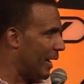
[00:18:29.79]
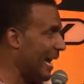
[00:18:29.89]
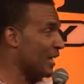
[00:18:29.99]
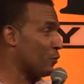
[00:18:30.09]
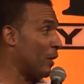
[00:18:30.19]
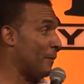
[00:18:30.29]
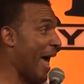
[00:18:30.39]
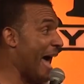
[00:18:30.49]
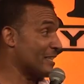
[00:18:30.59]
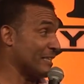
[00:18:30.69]
And that's when
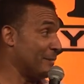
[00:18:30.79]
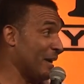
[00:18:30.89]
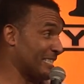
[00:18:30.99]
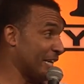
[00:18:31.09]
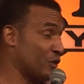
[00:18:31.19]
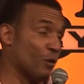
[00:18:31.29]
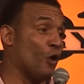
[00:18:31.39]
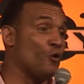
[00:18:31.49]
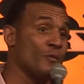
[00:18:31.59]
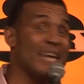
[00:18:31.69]
Ashlyn, my
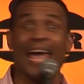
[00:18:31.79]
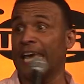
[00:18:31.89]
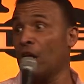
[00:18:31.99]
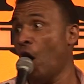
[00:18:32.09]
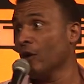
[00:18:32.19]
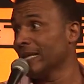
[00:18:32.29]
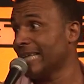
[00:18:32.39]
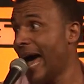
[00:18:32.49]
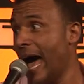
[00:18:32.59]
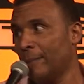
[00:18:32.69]
six-year-old, who naked all
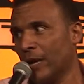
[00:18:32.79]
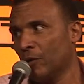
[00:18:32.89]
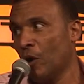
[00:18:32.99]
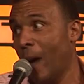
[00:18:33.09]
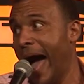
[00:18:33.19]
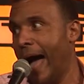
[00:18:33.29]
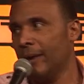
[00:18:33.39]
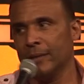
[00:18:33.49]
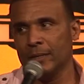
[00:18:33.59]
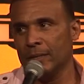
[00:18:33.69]
the time. I don't know
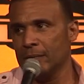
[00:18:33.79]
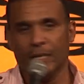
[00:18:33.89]
why.